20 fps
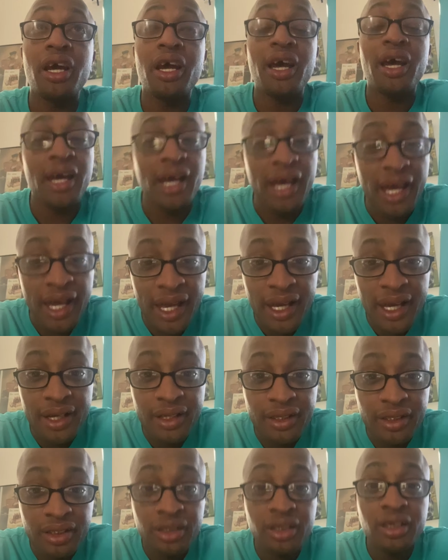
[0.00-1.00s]

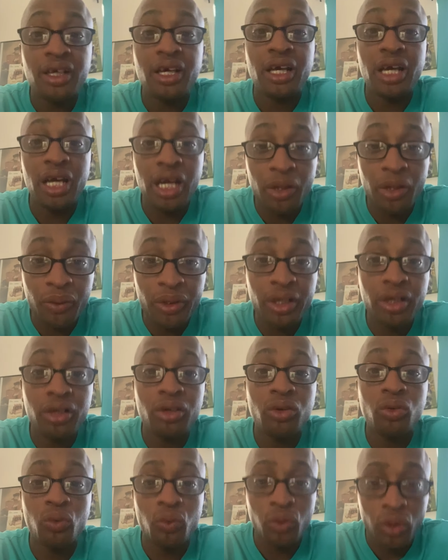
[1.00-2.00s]
had Eric
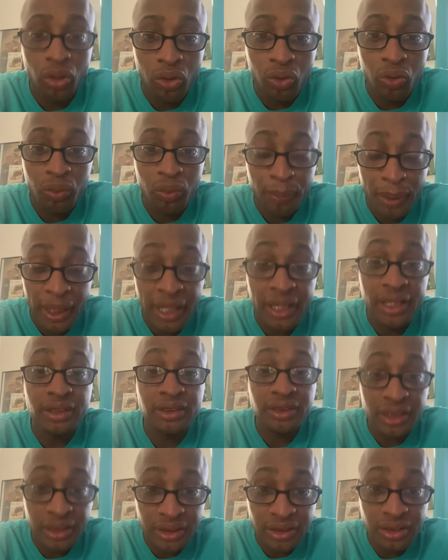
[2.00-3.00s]
Rowe paid
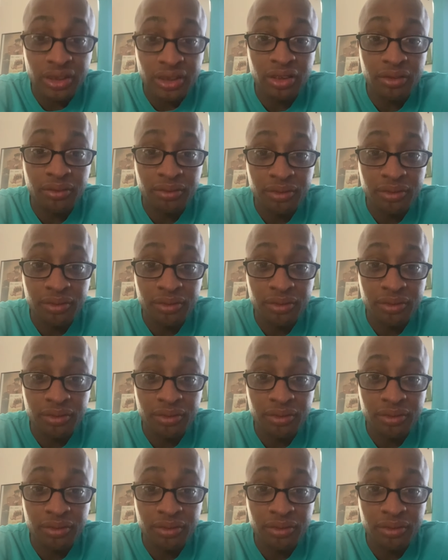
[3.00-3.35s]
attention to,